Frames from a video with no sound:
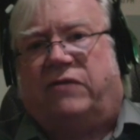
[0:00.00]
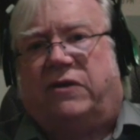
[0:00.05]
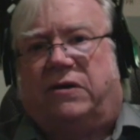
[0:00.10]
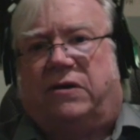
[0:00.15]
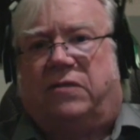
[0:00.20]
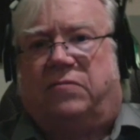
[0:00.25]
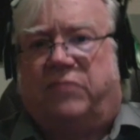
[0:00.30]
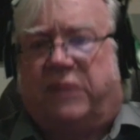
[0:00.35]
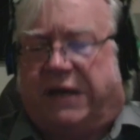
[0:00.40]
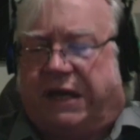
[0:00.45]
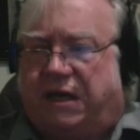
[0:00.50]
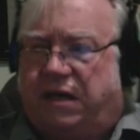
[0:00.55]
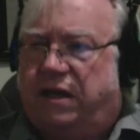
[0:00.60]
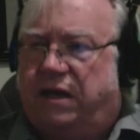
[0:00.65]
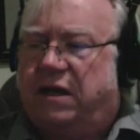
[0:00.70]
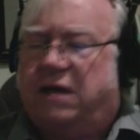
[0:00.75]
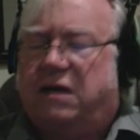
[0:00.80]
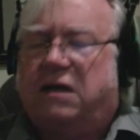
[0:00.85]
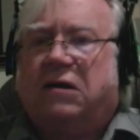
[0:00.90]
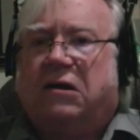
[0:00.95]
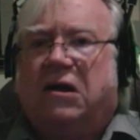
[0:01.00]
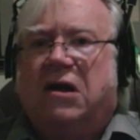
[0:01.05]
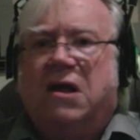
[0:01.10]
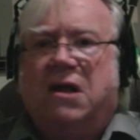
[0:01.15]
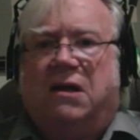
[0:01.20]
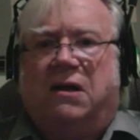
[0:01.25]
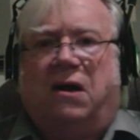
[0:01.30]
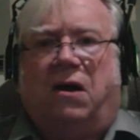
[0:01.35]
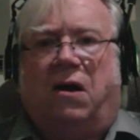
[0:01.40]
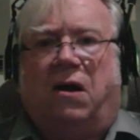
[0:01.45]
The media
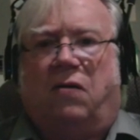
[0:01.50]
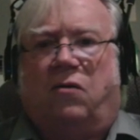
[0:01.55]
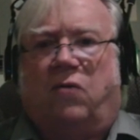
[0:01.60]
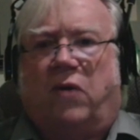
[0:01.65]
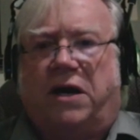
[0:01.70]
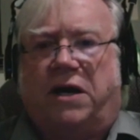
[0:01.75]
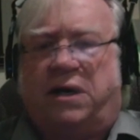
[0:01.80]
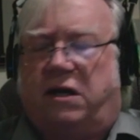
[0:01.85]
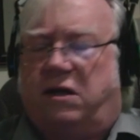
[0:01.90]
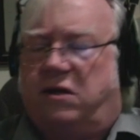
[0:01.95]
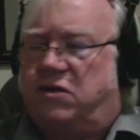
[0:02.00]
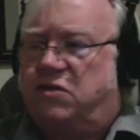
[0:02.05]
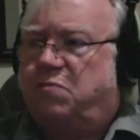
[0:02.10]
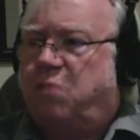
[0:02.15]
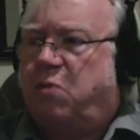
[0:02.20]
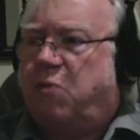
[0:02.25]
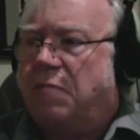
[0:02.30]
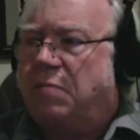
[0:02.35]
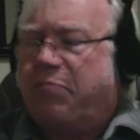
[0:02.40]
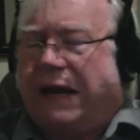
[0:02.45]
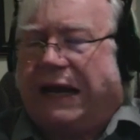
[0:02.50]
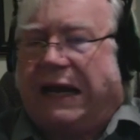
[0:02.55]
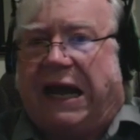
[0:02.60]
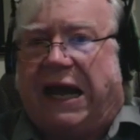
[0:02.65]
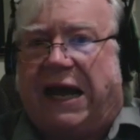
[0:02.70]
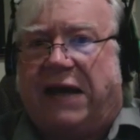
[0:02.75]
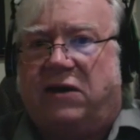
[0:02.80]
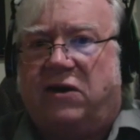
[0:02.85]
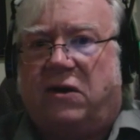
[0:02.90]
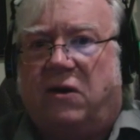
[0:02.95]
are running as
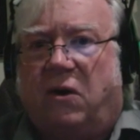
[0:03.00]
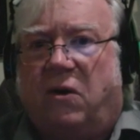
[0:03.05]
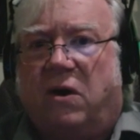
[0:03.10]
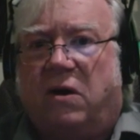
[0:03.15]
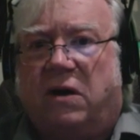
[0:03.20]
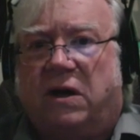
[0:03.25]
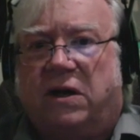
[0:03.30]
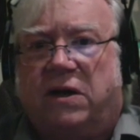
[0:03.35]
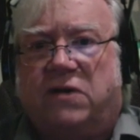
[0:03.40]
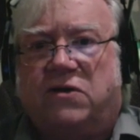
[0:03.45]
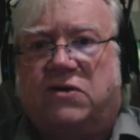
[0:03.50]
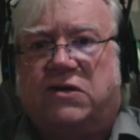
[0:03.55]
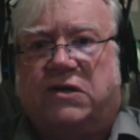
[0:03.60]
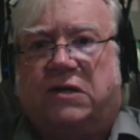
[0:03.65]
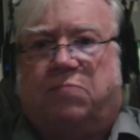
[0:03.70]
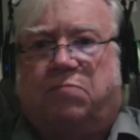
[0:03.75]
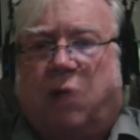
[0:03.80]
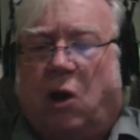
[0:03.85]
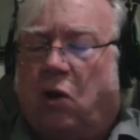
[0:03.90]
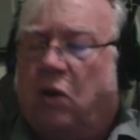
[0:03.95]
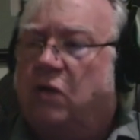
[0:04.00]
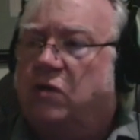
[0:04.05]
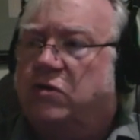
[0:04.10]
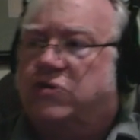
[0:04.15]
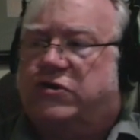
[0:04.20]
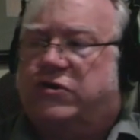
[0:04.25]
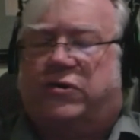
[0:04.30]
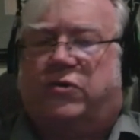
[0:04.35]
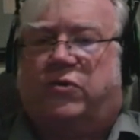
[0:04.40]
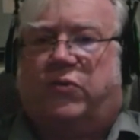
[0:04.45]
propaganda organs. The
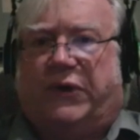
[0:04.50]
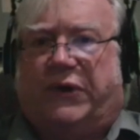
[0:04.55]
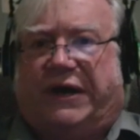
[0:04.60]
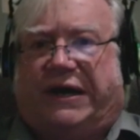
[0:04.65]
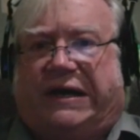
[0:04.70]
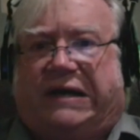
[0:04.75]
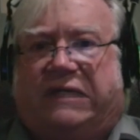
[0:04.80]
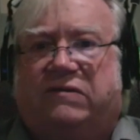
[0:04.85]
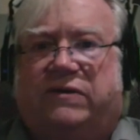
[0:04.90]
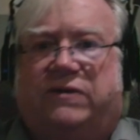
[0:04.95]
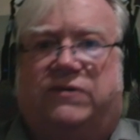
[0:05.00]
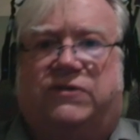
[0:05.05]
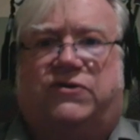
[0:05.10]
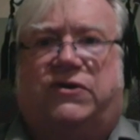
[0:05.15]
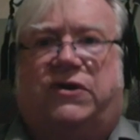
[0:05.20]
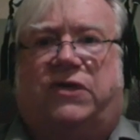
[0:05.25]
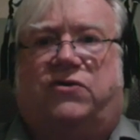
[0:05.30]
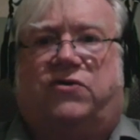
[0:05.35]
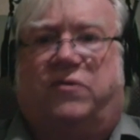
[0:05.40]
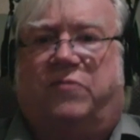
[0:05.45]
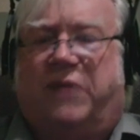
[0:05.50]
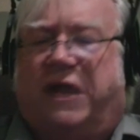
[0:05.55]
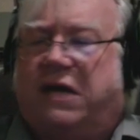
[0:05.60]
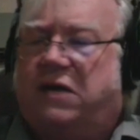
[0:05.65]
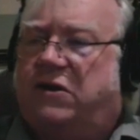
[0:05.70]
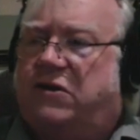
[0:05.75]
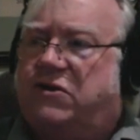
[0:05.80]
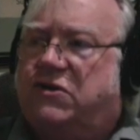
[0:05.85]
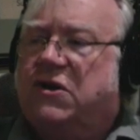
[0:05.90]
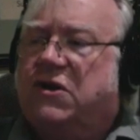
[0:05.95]
polls are rigged. There's a
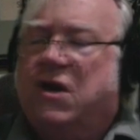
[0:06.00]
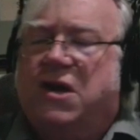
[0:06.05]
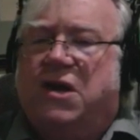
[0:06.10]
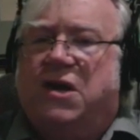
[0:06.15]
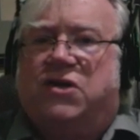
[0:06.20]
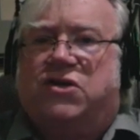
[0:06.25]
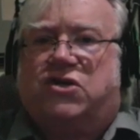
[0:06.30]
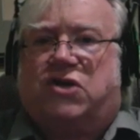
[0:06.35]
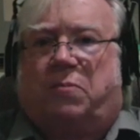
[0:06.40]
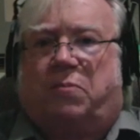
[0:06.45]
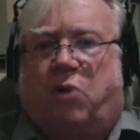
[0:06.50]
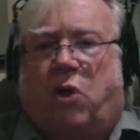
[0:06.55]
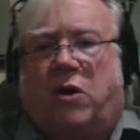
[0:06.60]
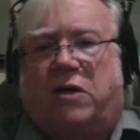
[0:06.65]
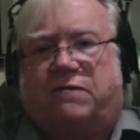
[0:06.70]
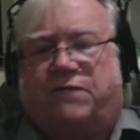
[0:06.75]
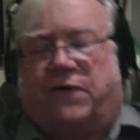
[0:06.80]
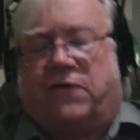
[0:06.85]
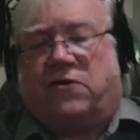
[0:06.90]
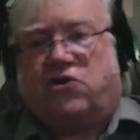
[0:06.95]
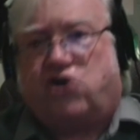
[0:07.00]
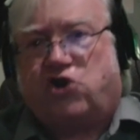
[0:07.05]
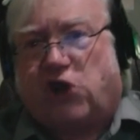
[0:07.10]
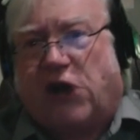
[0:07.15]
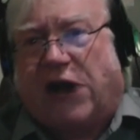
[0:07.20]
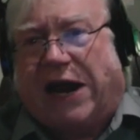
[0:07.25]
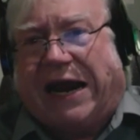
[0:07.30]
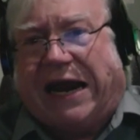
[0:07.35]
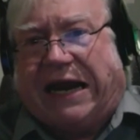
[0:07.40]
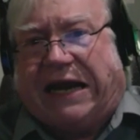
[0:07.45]
tremendous support for
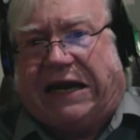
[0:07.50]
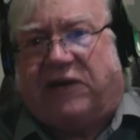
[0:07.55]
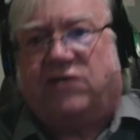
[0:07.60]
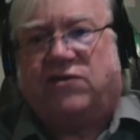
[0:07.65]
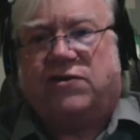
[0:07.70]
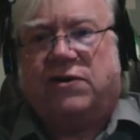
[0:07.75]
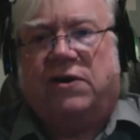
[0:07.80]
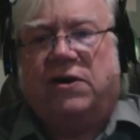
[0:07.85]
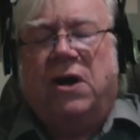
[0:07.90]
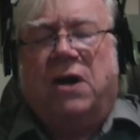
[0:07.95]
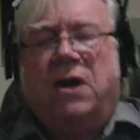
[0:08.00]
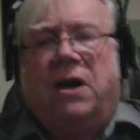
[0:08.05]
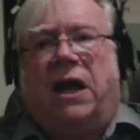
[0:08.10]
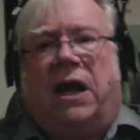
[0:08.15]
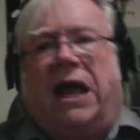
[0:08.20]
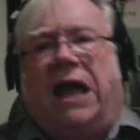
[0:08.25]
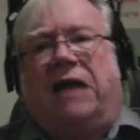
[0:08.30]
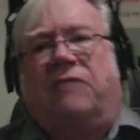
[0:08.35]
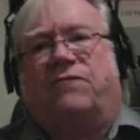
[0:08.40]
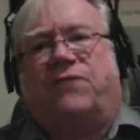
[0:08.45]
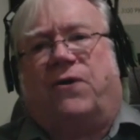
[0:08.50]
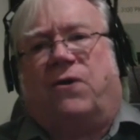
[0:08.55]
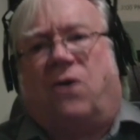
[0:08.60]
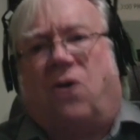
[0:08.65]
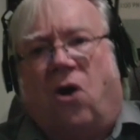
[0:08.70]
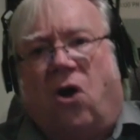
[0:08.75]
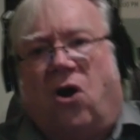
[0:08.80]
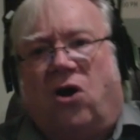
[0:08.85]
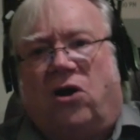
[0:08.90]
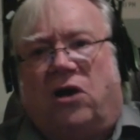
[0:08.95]
change. And for
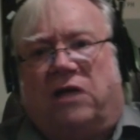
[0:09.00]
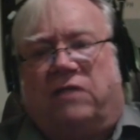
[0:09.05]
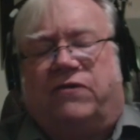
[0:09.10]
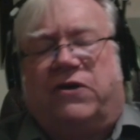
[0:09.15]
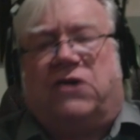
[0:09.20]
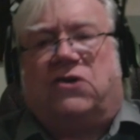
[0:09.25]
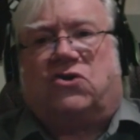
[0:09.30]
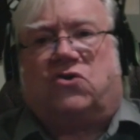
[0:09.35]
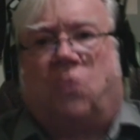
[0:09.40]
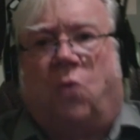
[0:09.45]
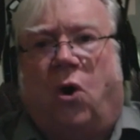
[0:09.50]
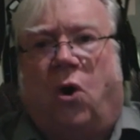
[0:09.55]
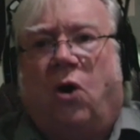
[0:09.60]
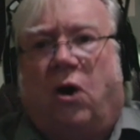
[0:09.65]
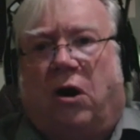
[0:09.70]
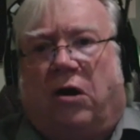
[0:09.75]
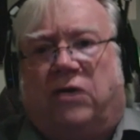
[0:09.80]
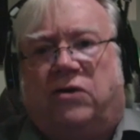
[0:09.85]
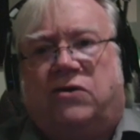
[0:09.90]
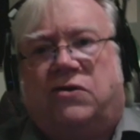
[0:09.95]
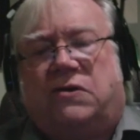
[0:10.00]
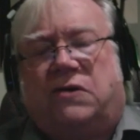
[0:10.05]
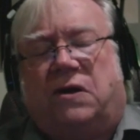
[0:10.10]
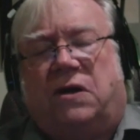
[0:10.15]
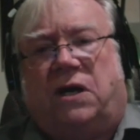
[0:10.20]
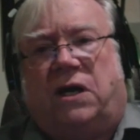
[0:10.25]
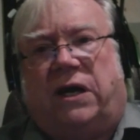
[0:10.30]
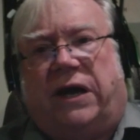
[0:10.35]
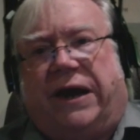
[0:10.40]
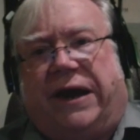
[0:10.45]
all of his warts, and
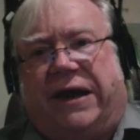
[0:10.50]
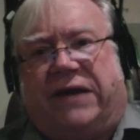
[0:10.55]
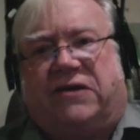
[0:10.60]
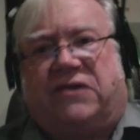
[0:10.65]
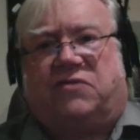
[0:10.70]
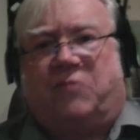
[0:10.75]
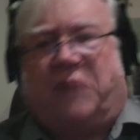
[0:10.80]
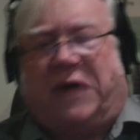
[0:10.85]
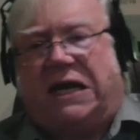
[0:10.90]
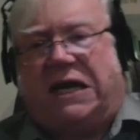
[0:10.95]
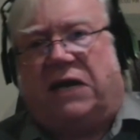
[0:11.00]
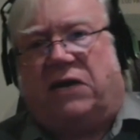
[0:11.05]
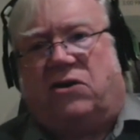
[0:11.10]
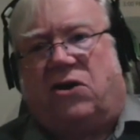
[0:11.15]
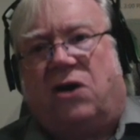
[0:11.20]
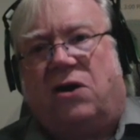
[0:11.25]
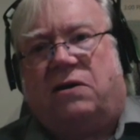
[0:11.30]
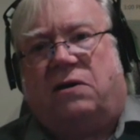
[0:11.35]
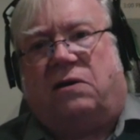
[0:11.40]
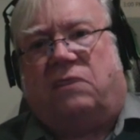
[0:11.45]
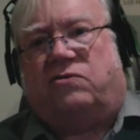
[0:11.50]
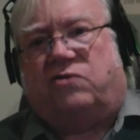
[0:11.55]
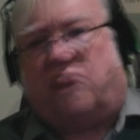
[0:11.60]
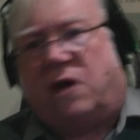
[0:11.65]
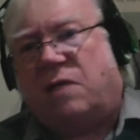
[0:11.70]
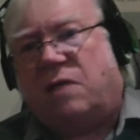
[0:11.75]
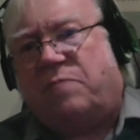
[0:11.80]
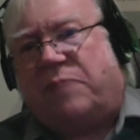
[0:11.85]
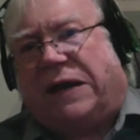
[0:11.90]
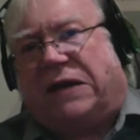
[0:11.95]
he has many, Donald
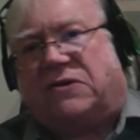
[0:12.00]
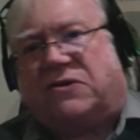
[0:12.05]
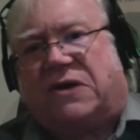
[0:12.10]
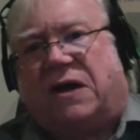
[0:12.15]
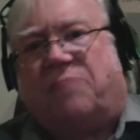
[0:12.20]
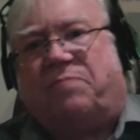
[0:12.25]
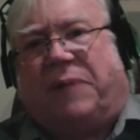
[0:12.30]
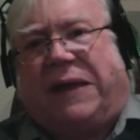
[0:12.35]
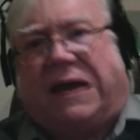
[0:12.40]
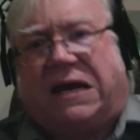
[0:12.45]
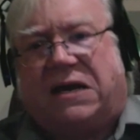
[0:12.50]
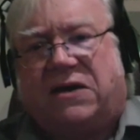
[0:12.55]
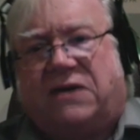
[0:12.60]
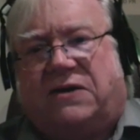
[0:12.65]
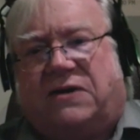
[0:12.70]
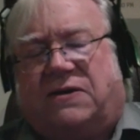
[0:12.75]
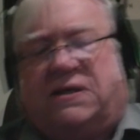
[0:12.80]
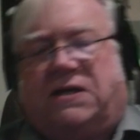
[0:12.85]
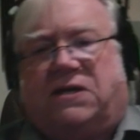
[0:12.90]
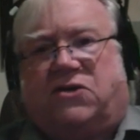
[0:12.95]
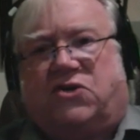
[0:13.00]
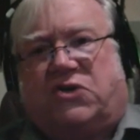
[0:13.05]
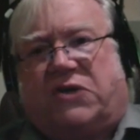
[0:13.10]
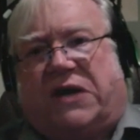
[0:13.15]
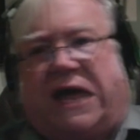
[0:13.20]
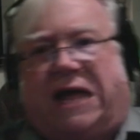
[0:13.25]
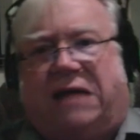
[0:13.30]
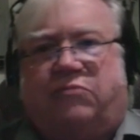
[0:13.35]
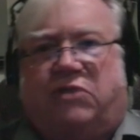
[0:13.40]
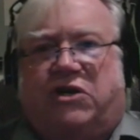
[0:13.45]
Trump has upended the
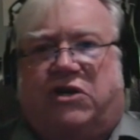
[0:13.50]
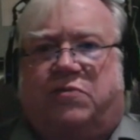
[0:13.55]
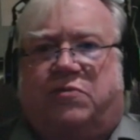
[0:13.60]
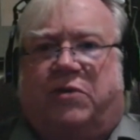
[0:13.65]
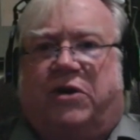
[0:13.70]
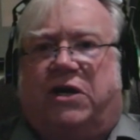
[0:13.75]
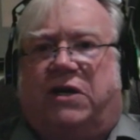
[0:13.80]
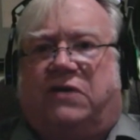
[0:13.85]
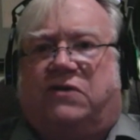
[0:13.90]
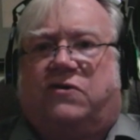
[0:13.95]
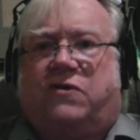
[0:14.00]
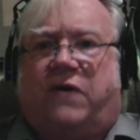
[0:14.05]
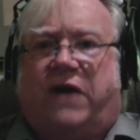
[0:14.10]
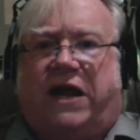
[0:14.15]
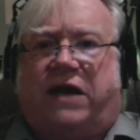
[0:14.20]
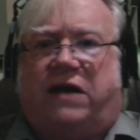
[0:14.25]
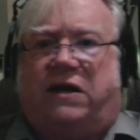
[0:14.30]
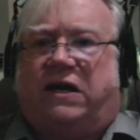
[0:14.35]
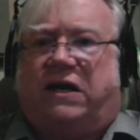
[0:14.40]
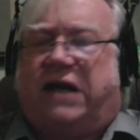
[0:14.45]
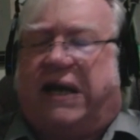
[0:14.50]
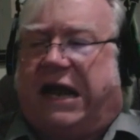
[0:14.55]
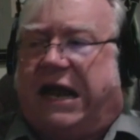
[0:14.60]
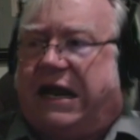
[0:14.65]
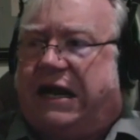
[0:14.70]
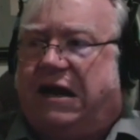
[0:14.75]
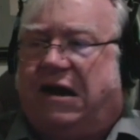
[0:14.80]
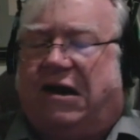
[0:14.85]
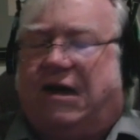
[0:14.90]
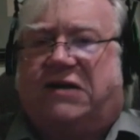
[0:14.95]
establishment. He's created
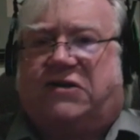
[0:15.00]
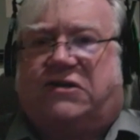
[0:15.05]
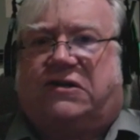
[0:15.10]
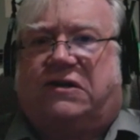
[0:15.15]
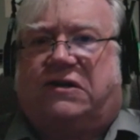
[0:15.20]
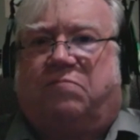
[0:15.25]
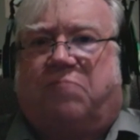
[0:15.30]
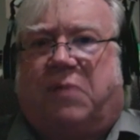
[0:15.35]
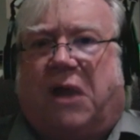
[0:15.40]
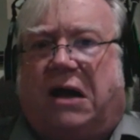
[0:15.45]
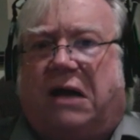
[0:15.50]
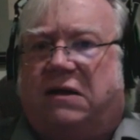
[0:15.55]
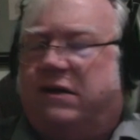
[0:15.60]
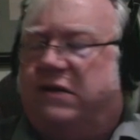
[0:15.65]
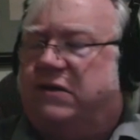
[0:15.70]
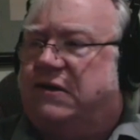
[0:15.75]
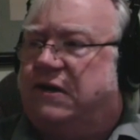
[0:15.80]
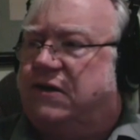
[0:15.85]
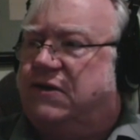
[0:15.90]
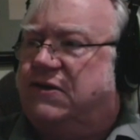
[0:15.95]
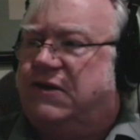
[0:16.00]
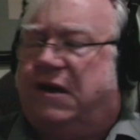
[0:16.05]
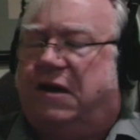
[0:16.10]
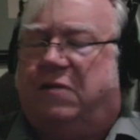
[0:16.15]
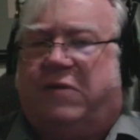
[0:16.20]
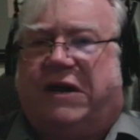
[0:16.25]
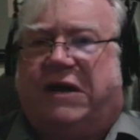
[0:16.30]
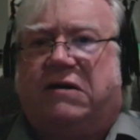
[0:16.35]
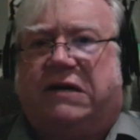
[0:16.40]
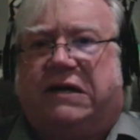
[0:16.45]
chaos in politics in
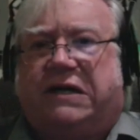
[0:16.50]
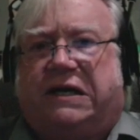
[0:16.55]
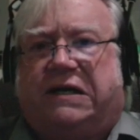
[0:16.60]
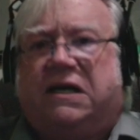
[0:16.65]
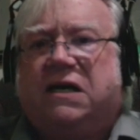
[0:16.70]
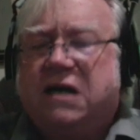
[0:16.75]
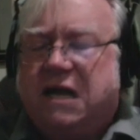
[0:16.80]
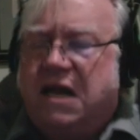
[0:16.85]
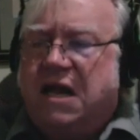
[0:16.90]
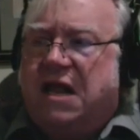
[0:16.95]
America.